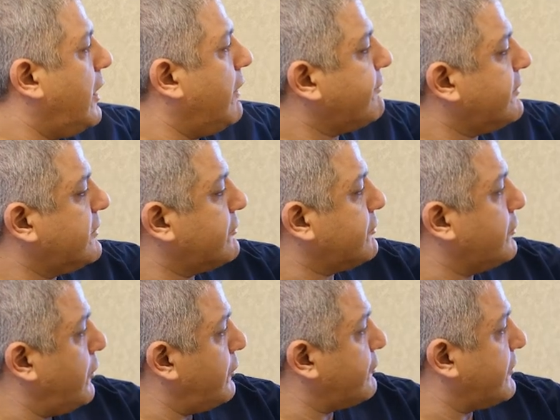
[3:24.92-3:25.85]
after the
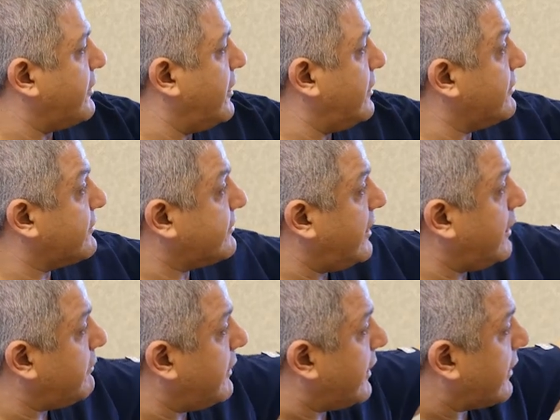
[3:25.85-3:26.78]
surgery, the
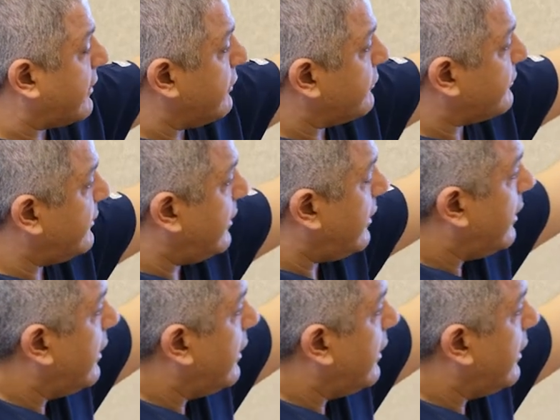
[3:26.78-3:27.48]
same leg you see